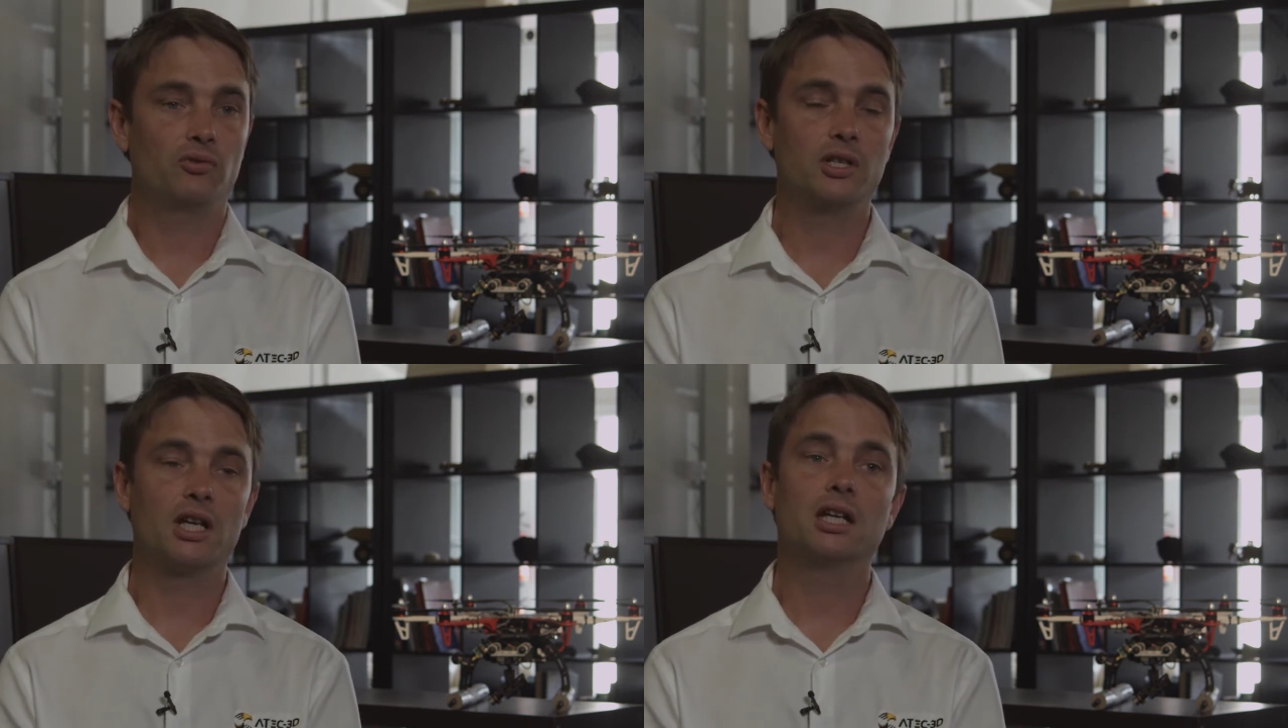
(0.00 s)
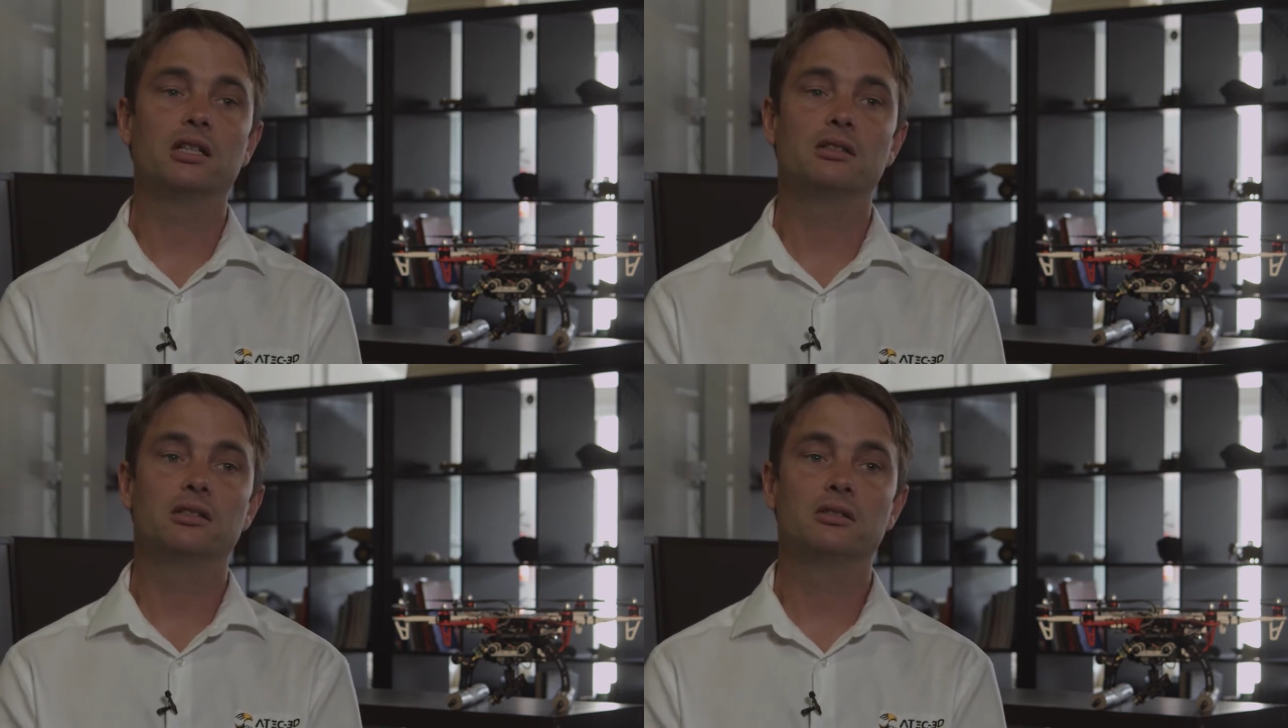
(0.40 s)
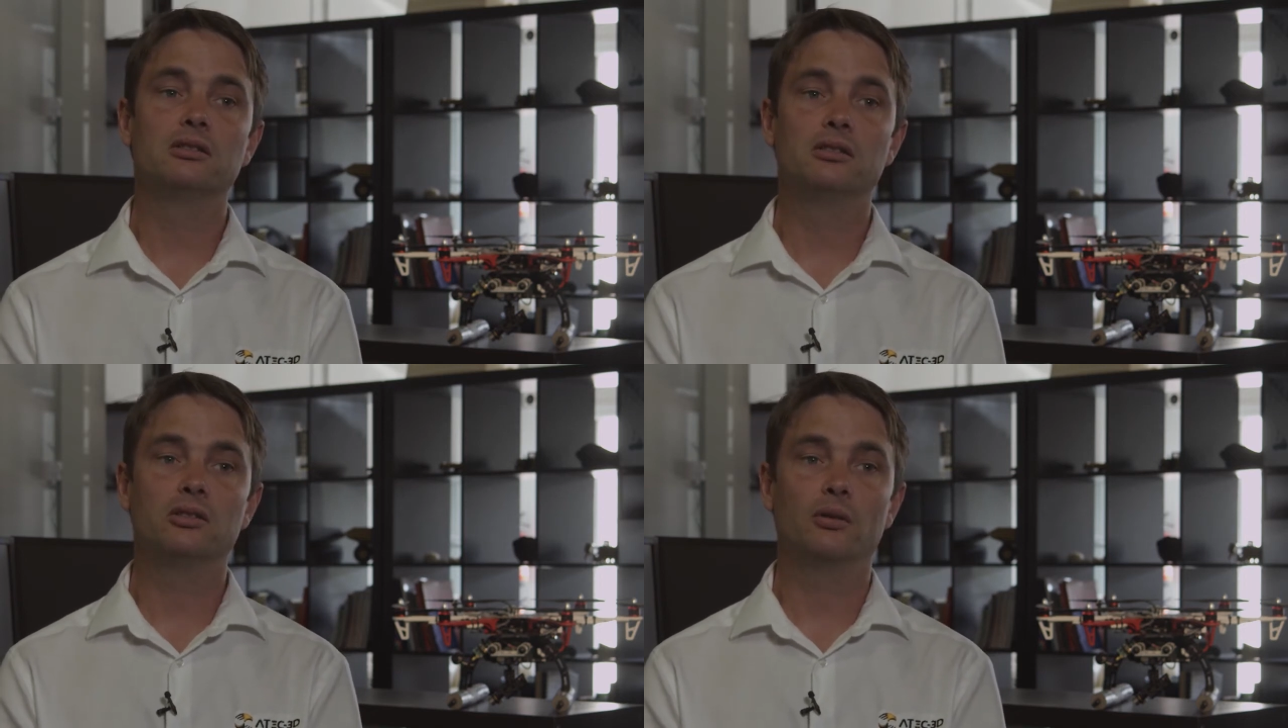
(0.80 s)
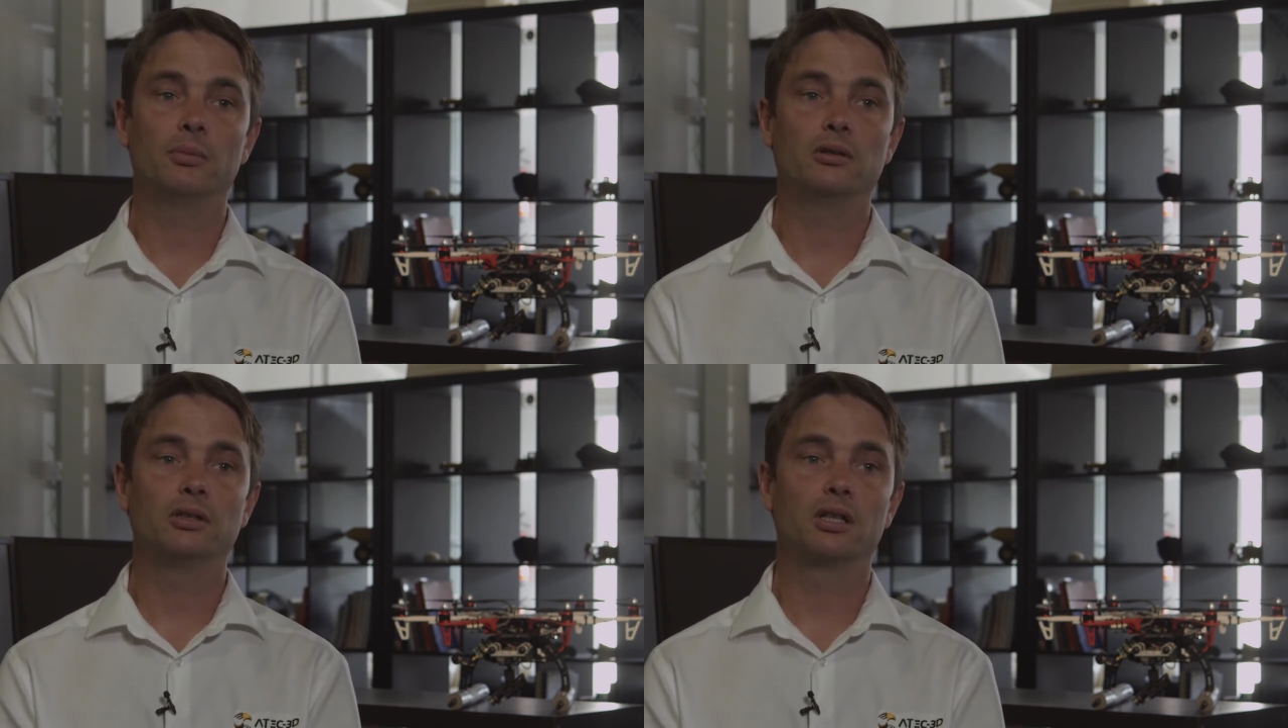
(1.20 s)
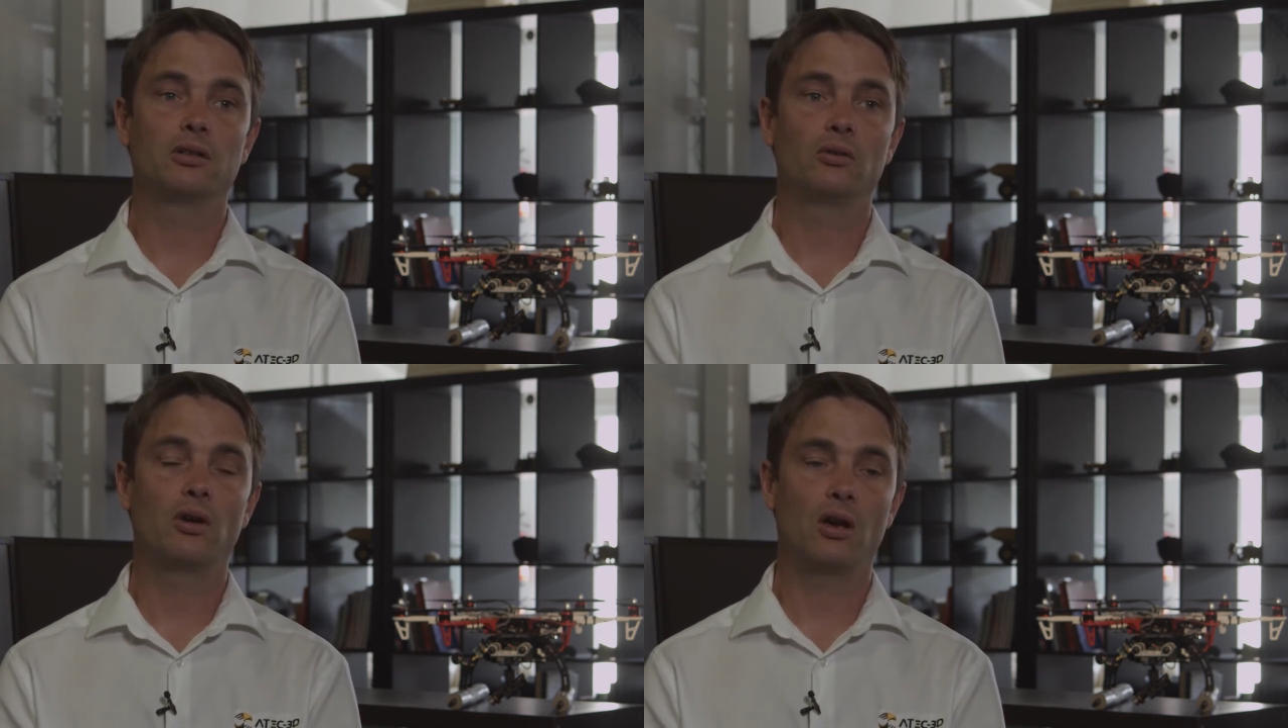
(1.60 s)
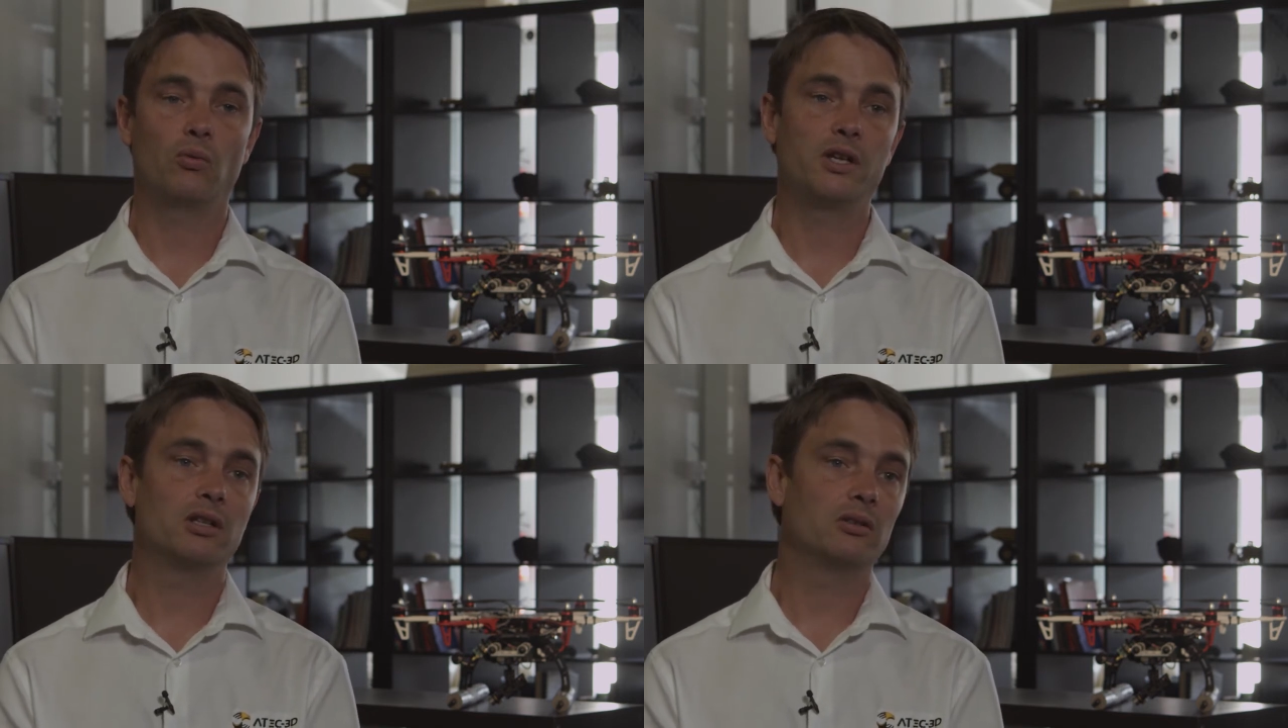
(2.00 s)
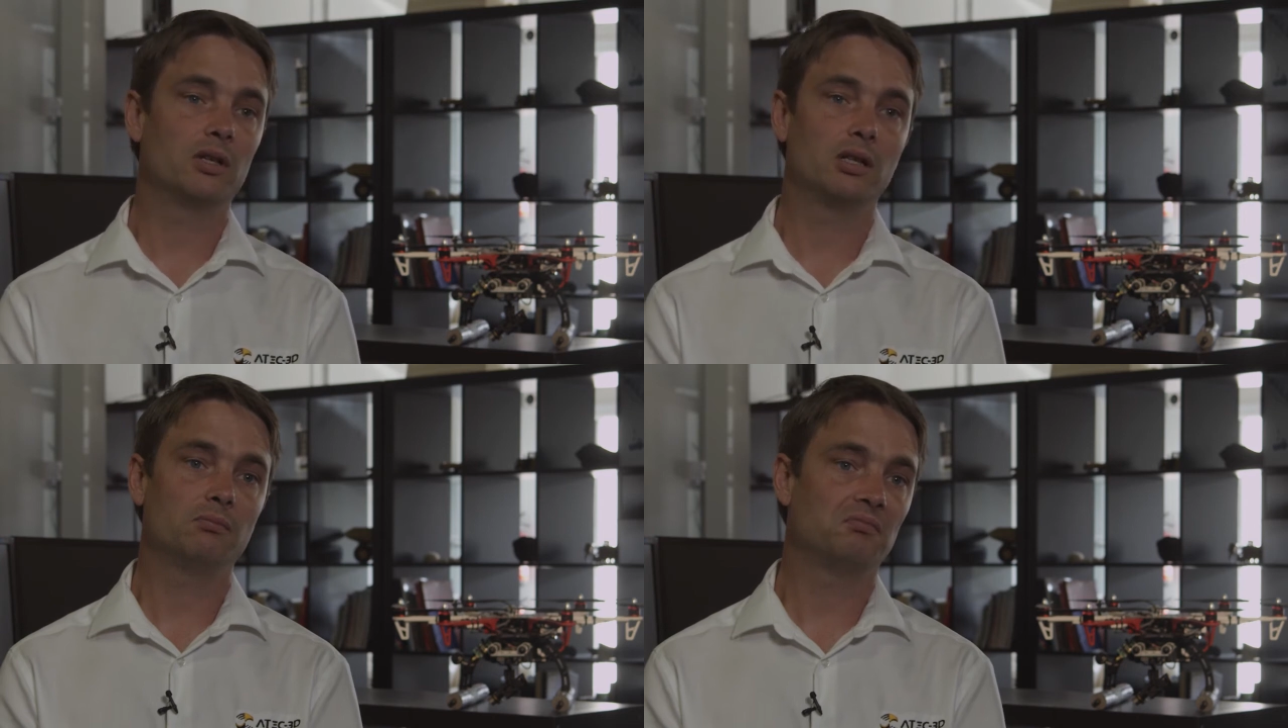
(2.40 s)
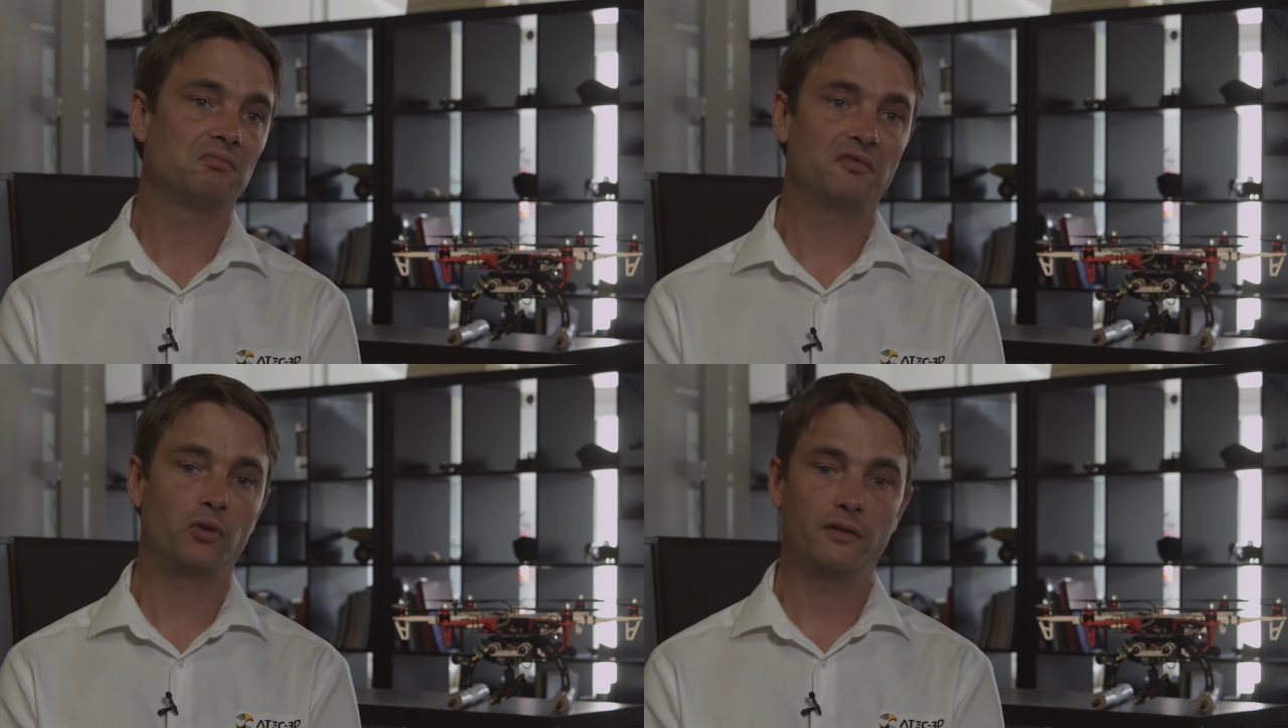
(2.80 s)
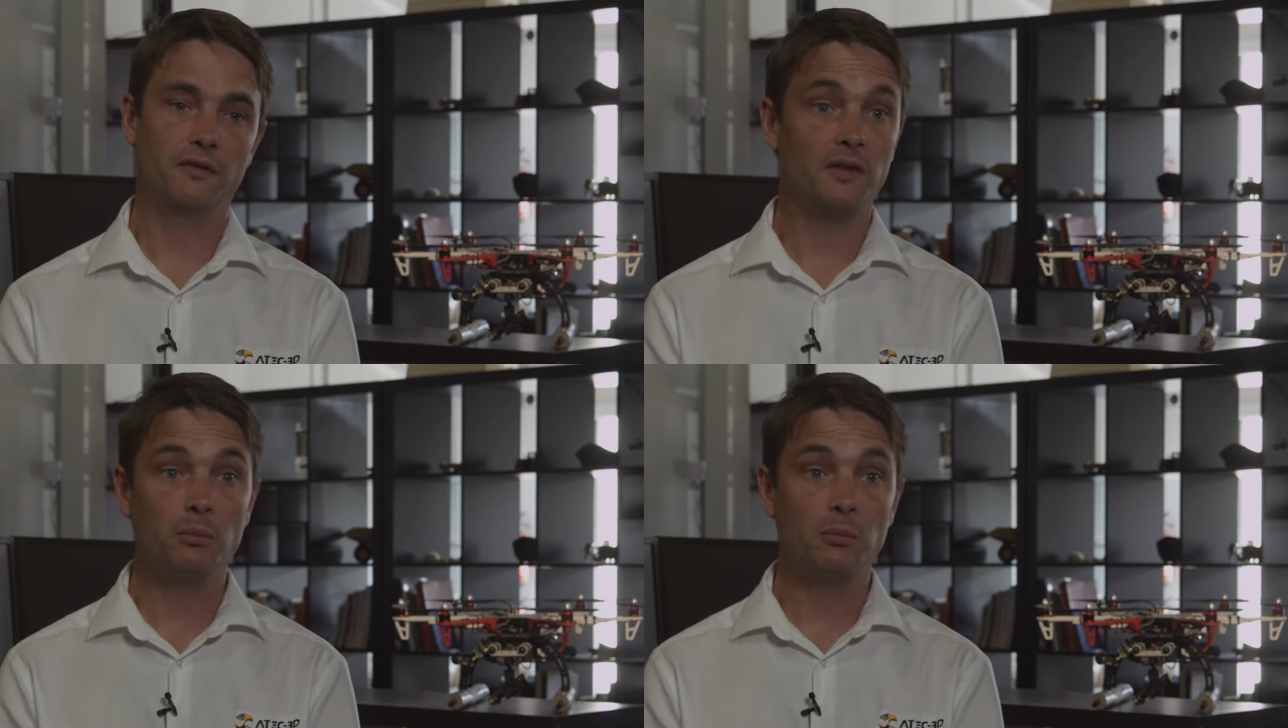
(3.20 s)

days to do a building. We can do it in 40–50